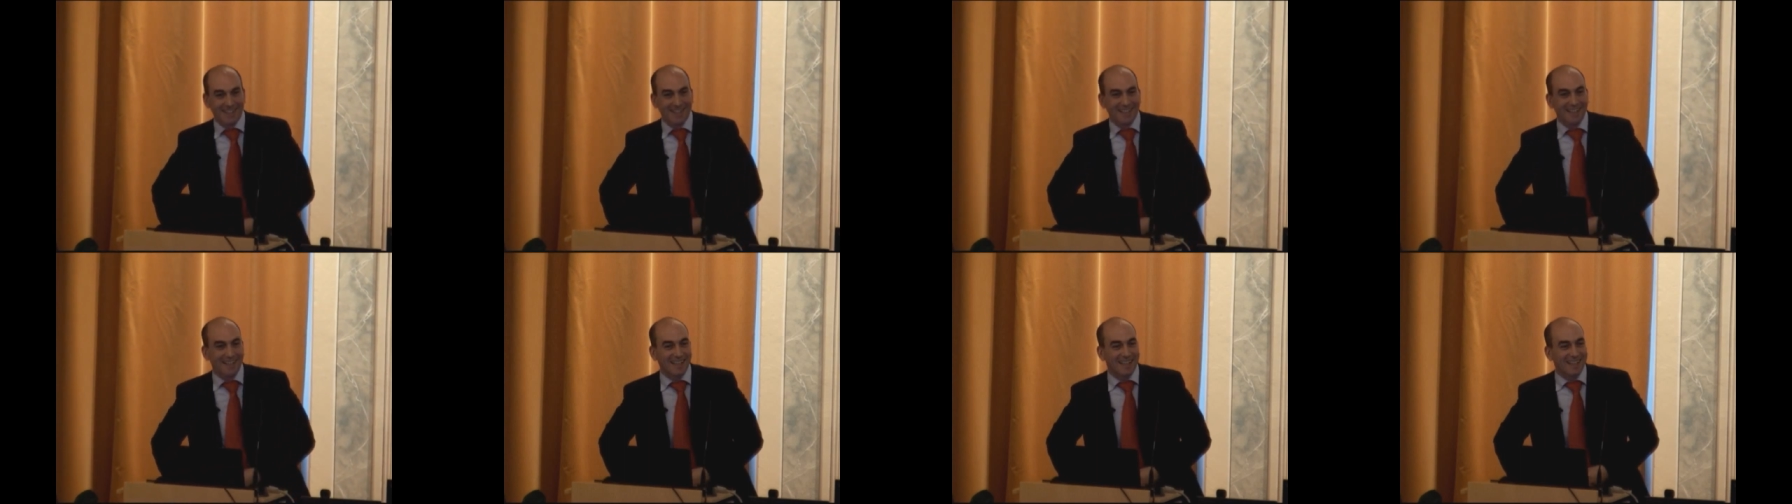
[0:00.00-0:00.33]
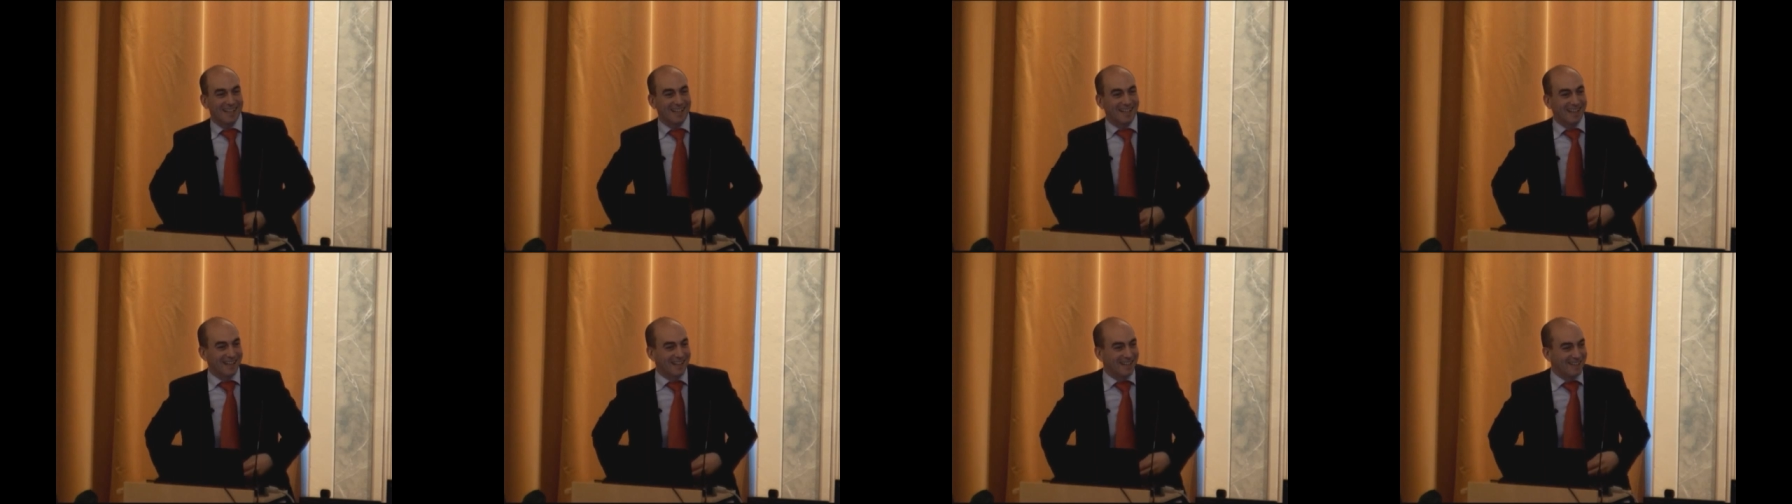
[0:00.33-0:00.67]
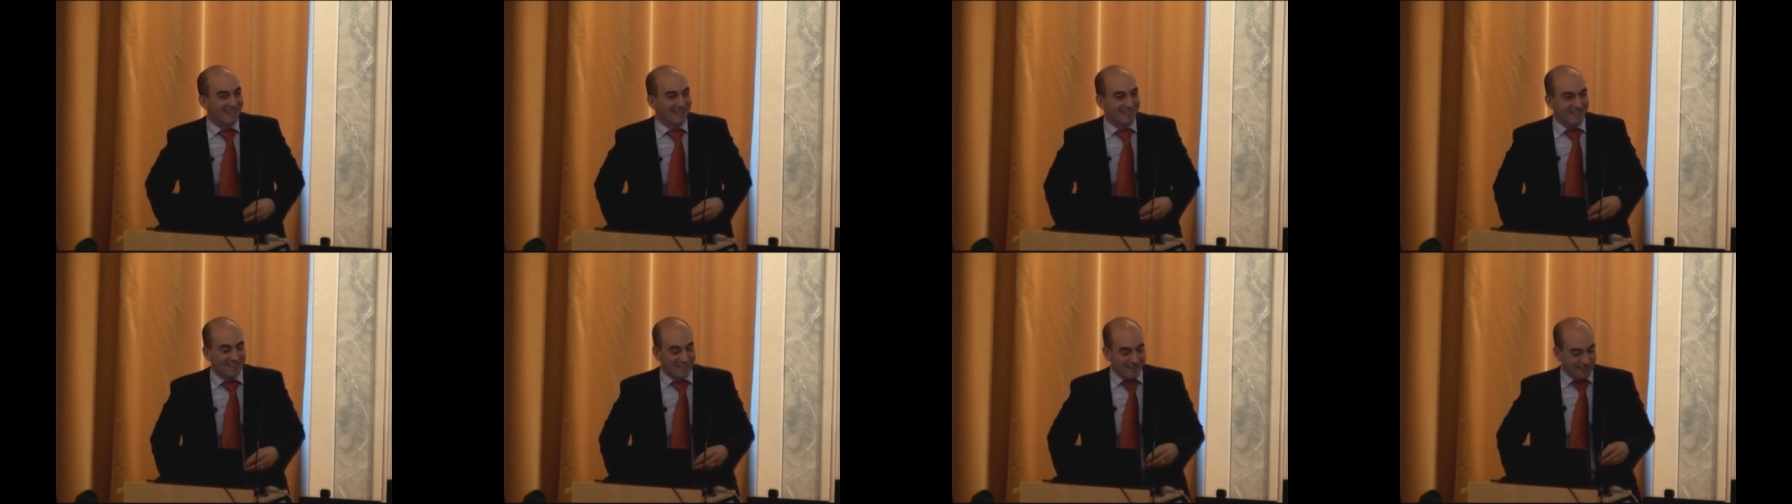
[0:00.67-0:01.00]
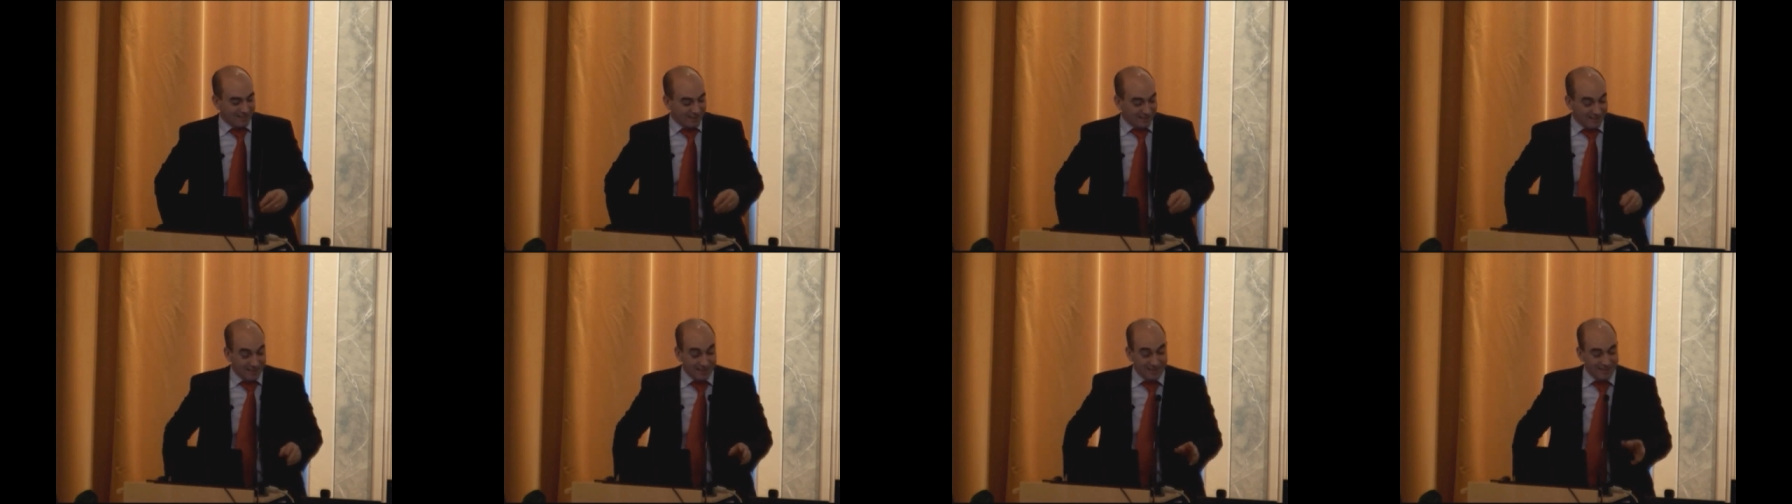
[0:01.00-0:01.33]
Uh,
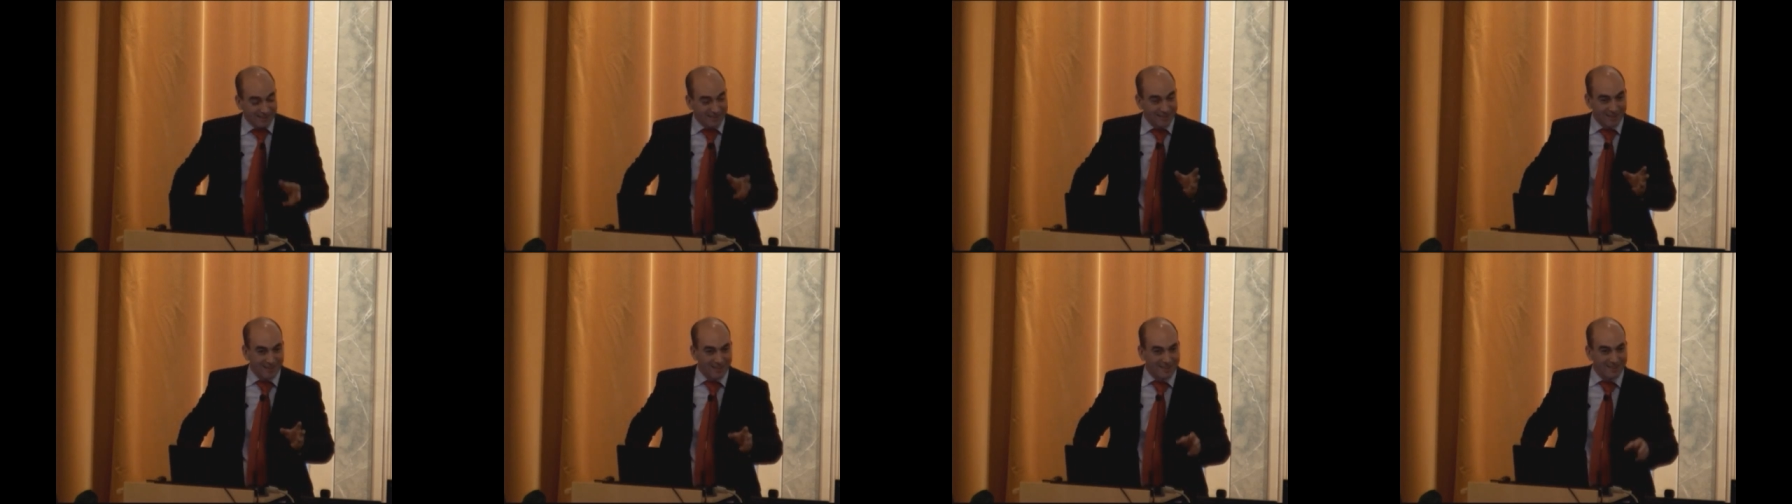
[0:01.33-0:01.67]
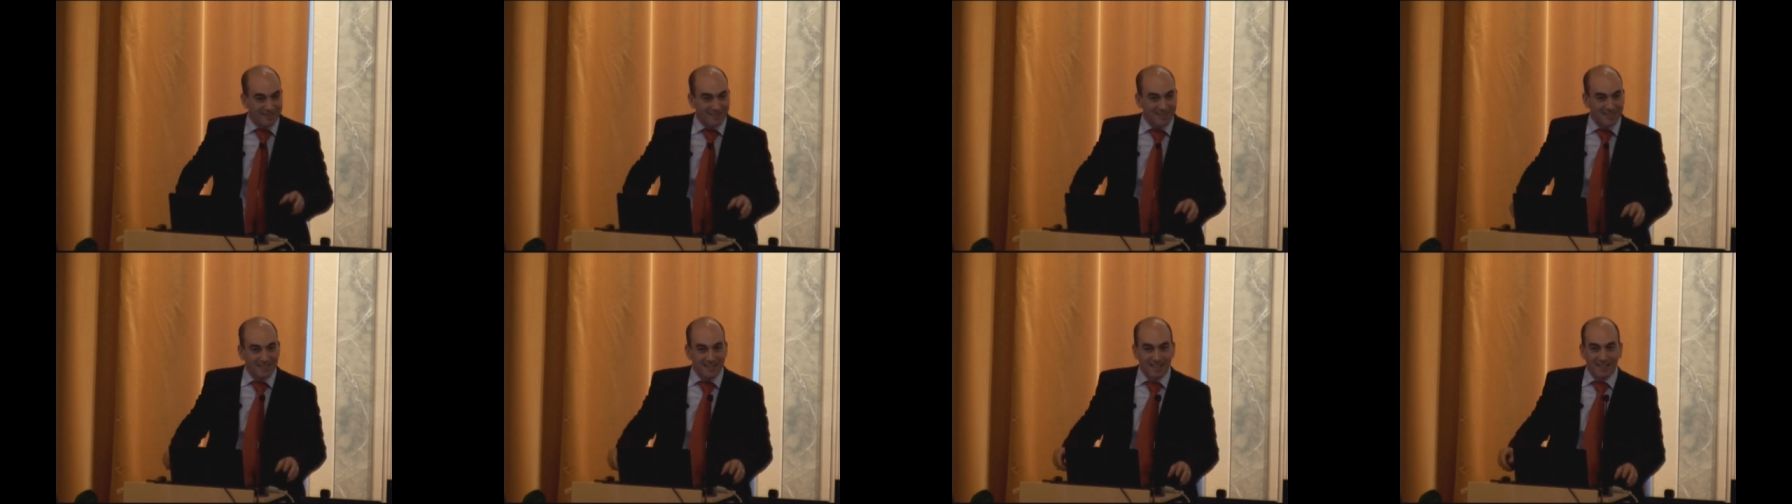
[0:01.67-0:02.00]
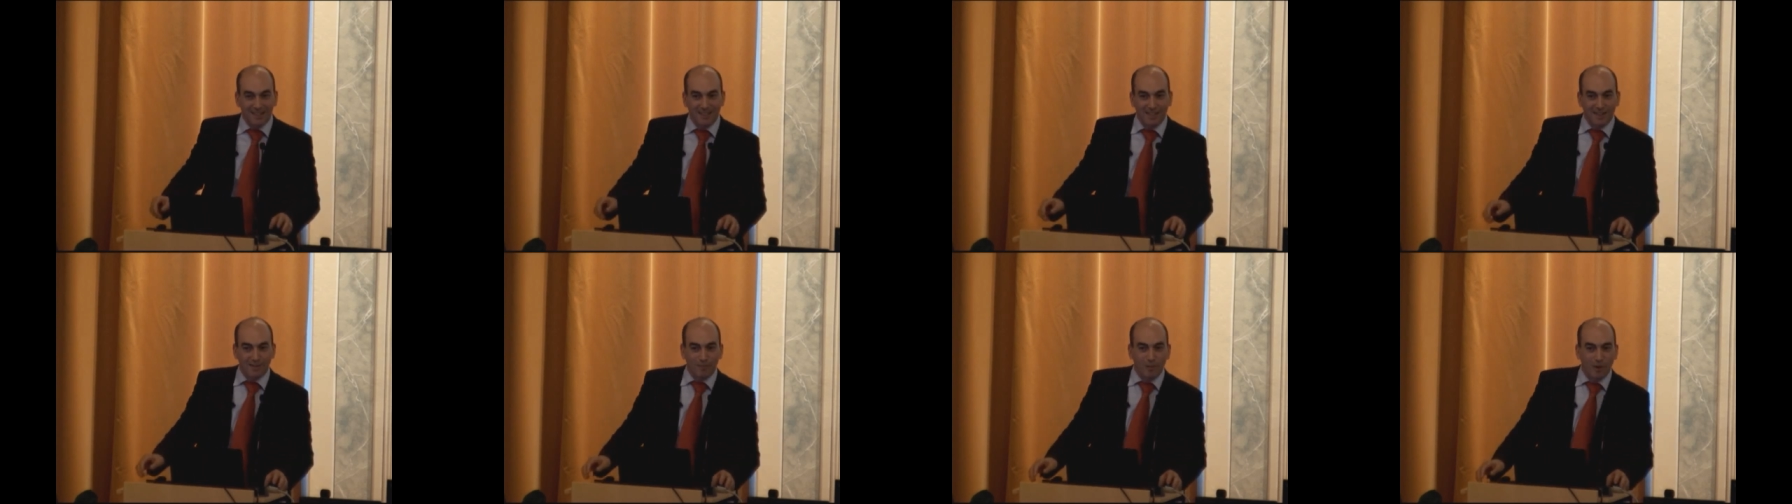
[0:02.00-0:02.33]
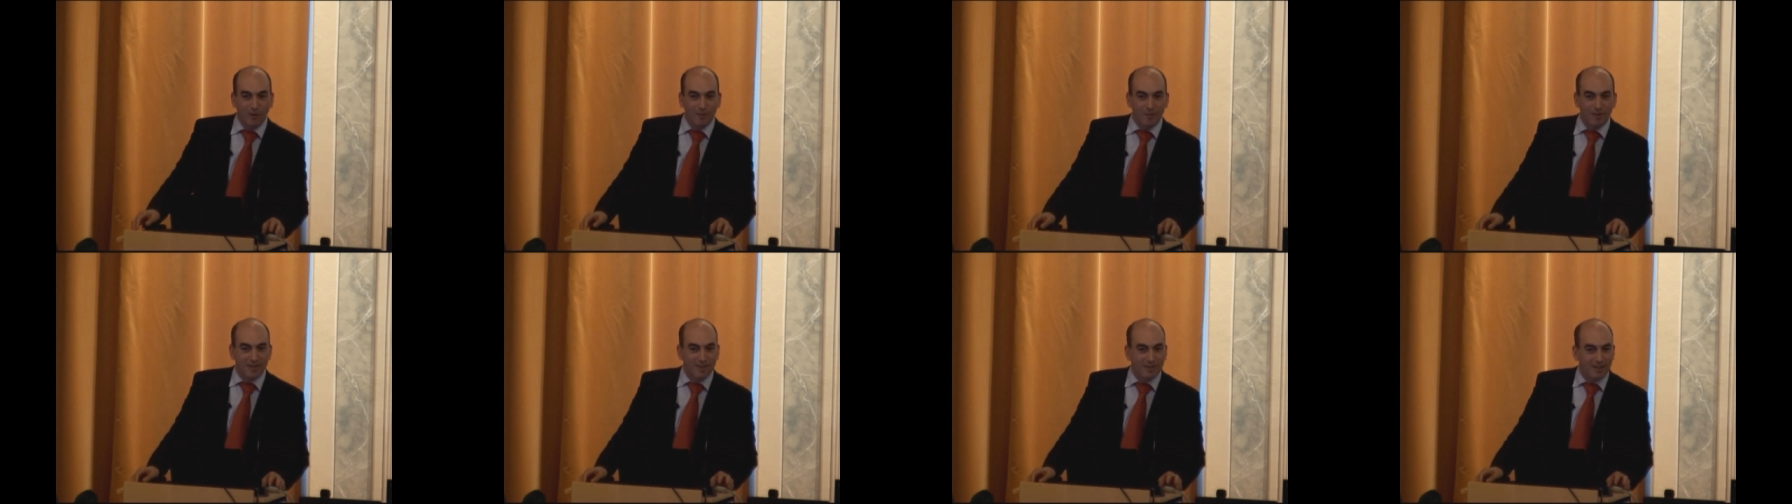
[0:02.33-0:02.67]
you'll understand in a
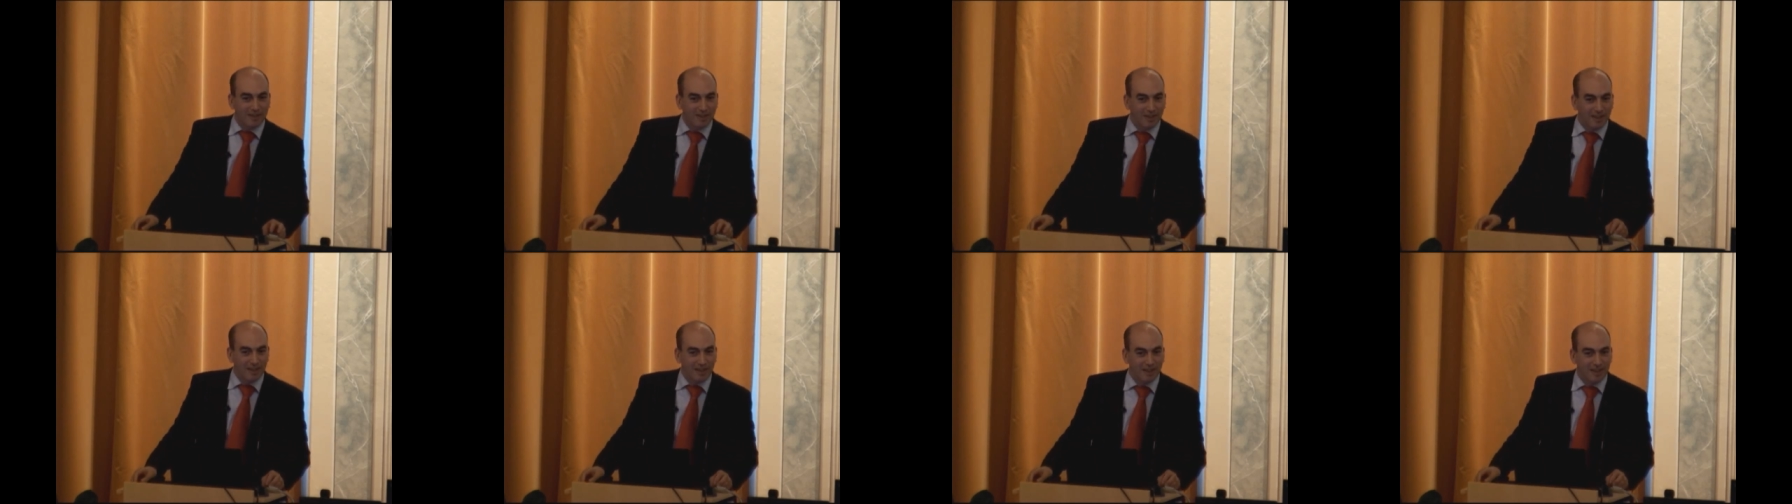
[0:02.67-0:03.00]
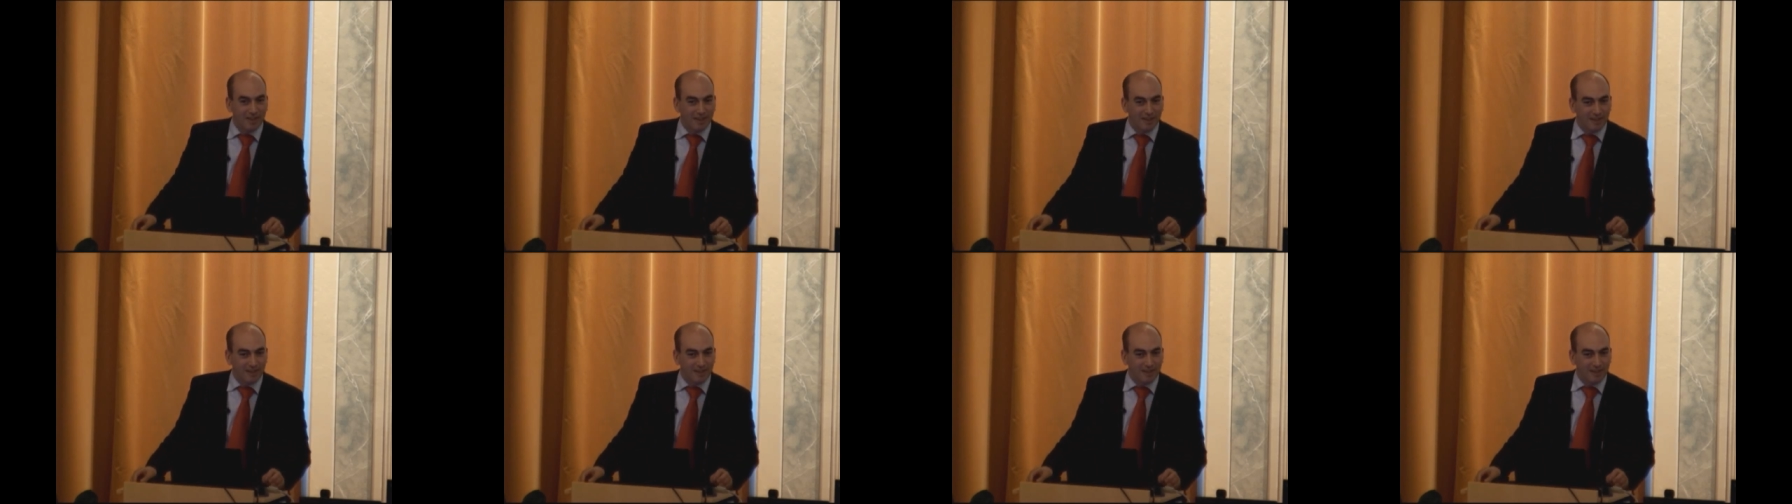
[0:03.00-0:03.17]
moment, uh,